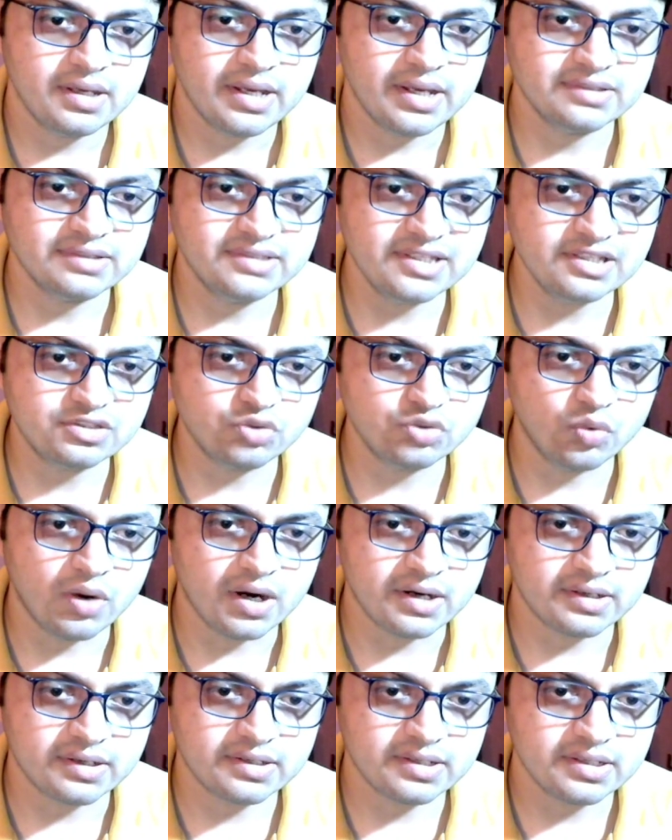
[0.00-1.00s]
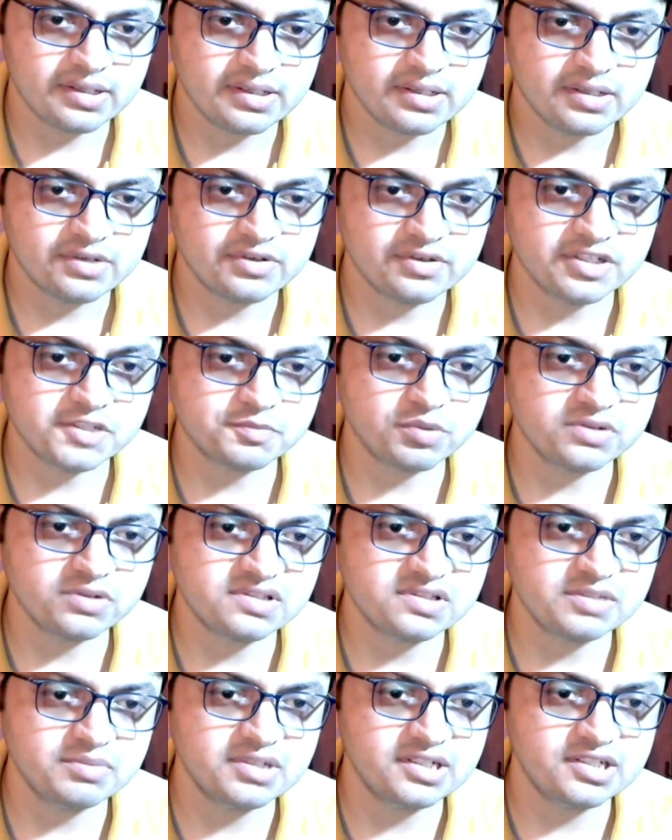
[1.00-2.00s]
And this work,
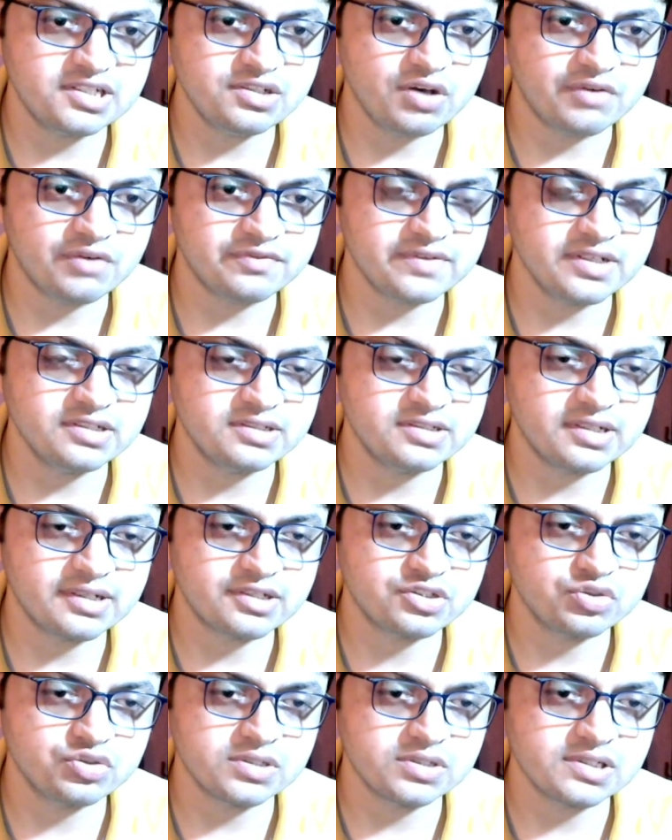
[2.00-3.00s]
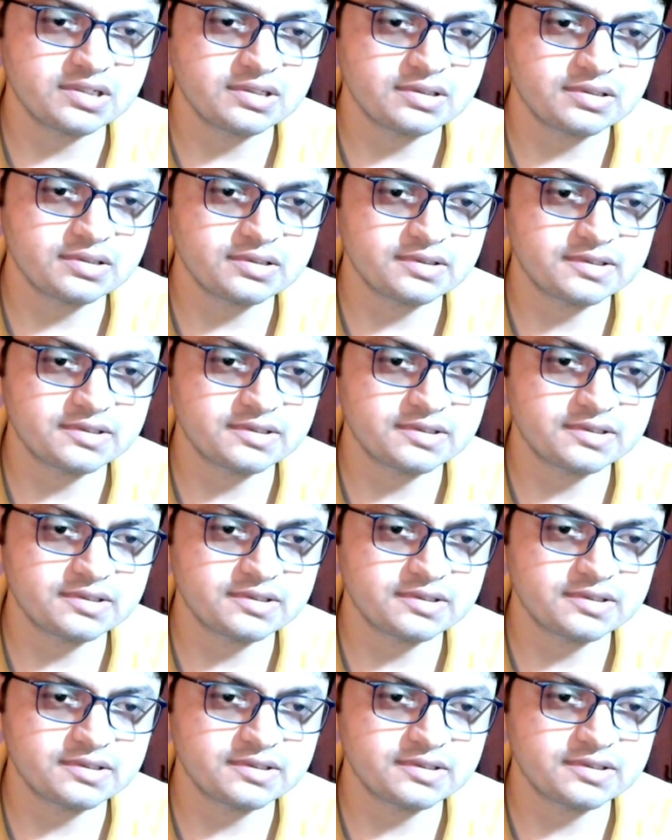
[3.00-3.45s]
Responsibility of Intellectuals,